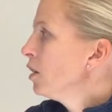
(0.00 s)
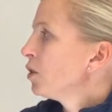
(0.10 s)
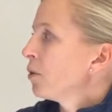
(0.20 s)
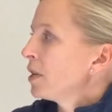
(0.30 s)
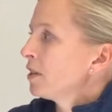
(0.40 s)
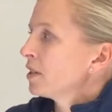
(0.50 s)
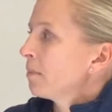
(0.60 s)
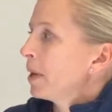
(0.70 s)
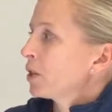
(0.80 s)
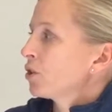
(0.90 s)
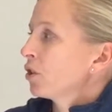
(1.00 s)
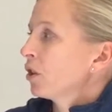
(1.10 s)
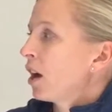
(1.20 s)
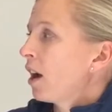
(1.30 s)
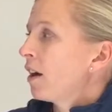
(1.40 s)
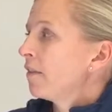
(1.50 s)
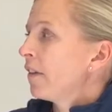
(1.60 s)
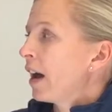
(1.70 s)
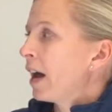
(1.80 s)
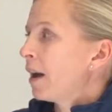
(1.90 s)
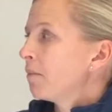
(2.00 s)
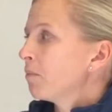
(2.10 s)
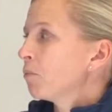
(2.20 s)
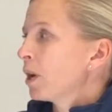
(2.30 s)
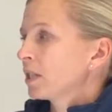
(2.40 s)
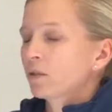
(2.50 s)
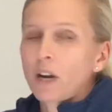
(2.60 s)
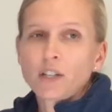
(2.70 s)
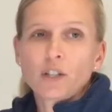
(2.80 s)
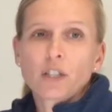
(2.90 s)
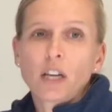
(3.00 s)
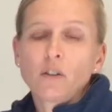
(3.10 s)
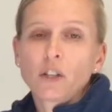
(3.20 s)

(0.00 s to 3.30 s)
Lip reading: So here's a picture of what scratches can